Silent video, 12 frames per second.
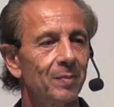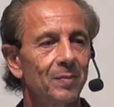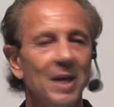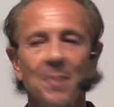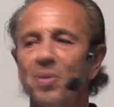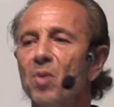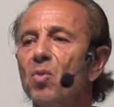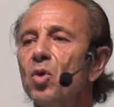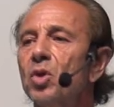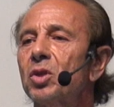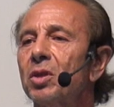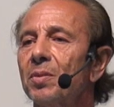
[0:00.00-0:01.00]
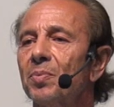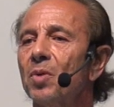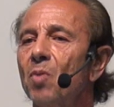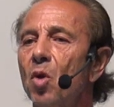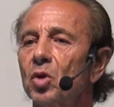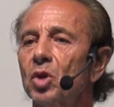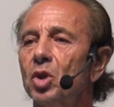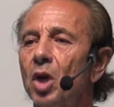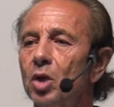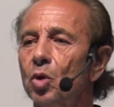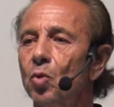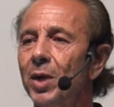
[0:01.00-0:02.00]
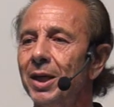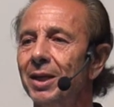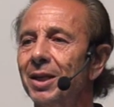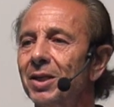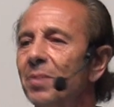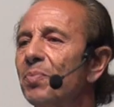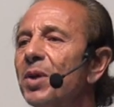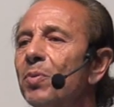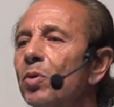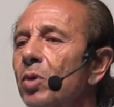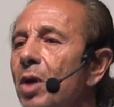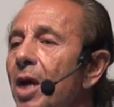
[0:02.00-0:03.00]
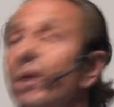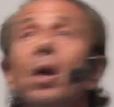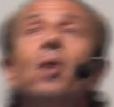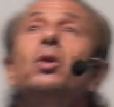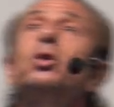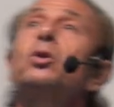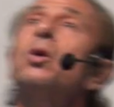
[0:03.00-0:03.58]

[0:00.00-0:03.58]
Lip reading: that promote such wickedness, and people go, oh, it's